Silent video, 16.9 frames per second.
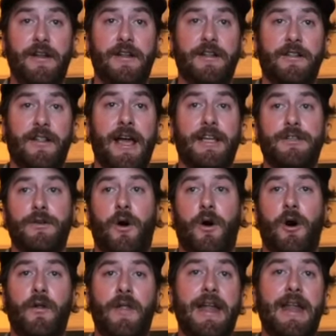feet in length. So
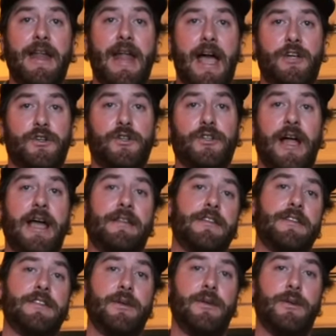all that extra
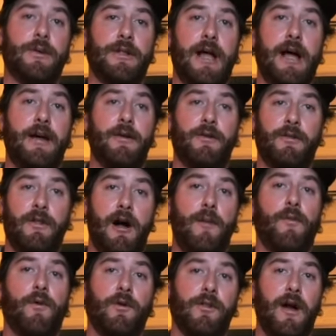length is going to allow you a
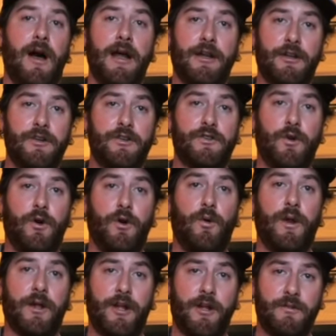lot more line
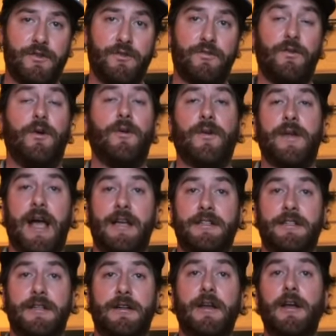control when it comes to roll
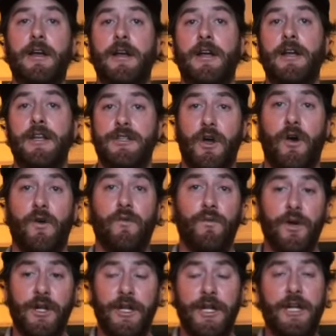casting. So
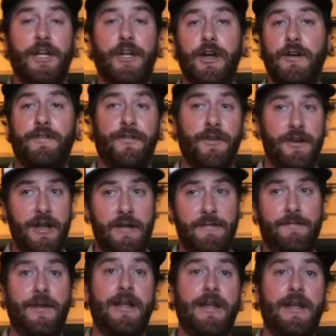really good for
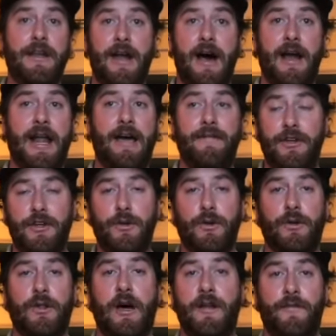nymphing and not having to do
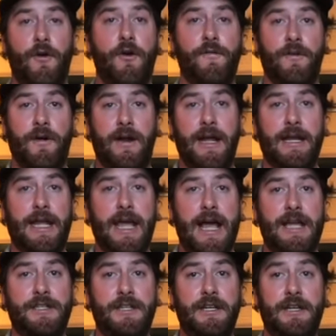a lot of overhand
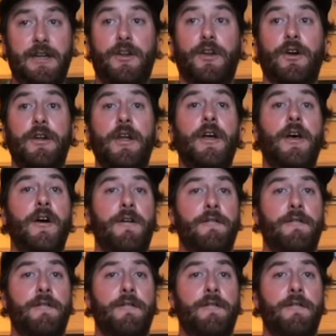casting. Good